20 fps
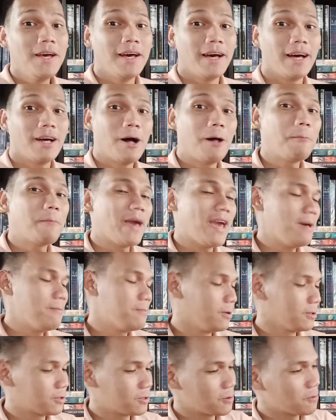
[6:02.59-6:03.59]
Uh, I'll be
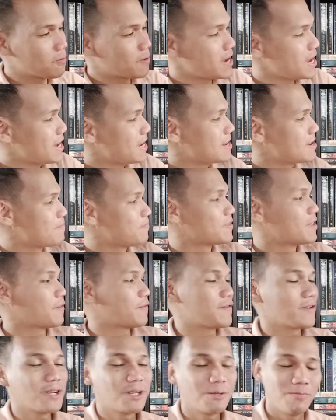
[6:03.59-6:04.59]
able to read the
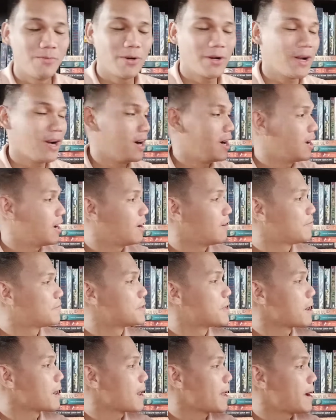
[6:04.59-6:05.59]
first book of
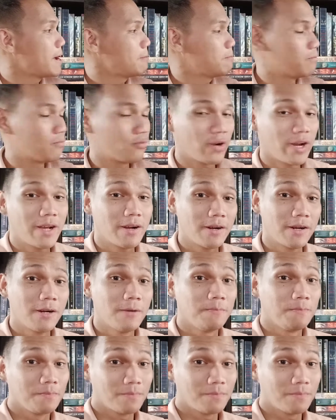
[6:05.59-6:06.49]
The Lightbringer